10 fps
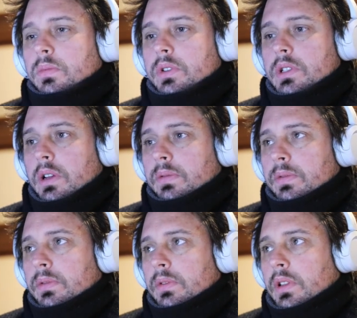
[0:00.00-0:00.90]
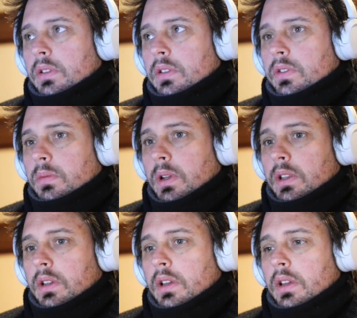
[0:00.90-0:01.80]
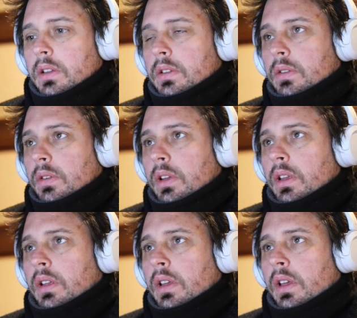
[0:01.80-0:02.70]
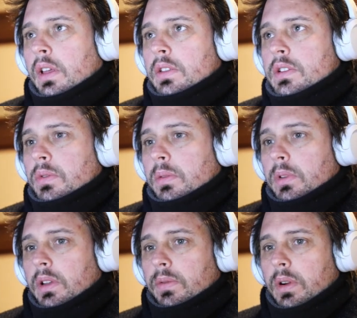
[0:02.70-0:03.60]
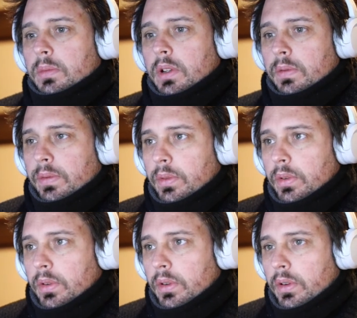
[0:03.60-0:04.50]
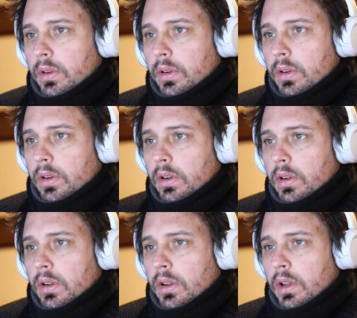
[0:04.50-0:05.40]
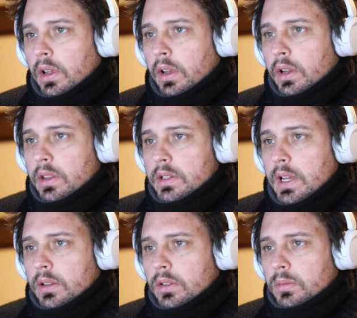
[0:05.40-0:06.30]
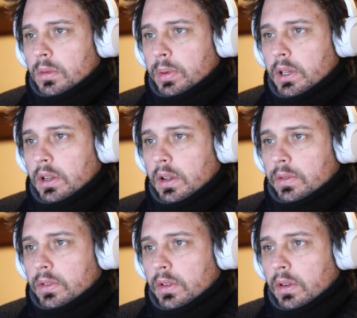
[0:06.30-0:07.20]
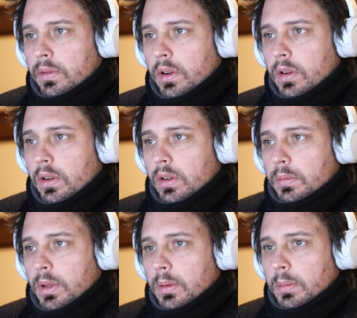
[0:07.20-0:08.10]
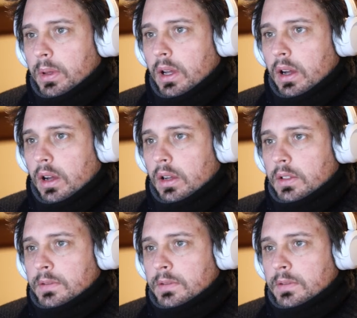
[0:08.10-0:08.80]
stuff than there used to be. I think it's not what I'm looking for. I'm looking for. Okay, the downloadable PDFs of all blah blah blah.